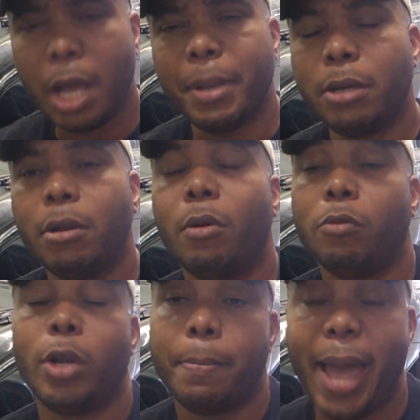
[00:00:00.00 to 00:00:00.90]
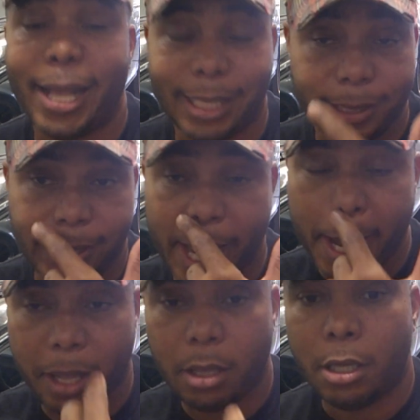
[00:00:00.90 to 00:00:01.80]
Rolling mass, I should
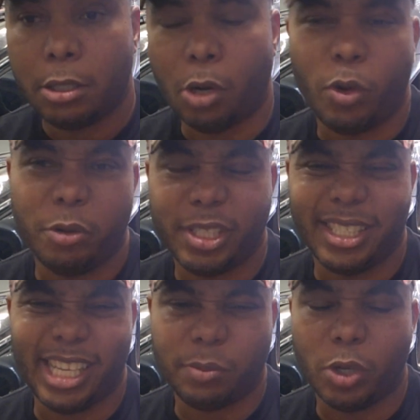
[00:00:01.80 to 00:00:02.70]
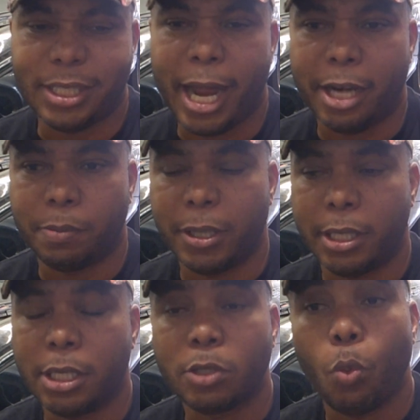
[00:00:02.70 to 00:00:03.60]
say. Not rolling resistance, that's more the tires. But
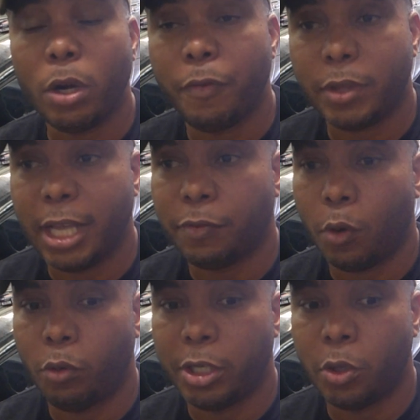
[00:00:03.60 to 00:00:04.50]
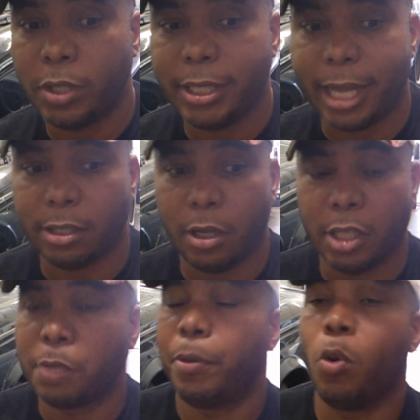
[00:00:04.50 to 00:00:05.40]
it does wonderful things for reducing that
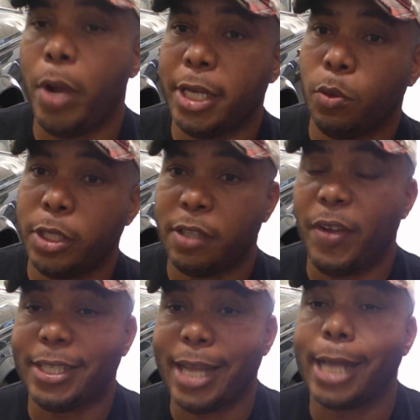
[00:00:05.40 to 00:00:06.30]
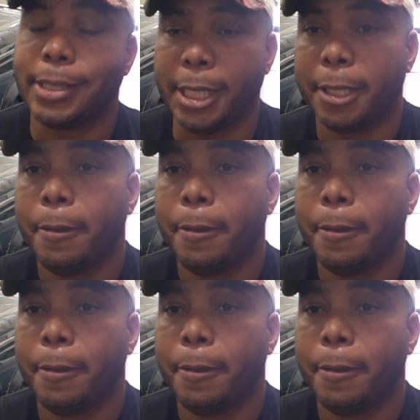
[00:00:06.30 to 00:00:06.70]
unsprung weight, which is fantastic.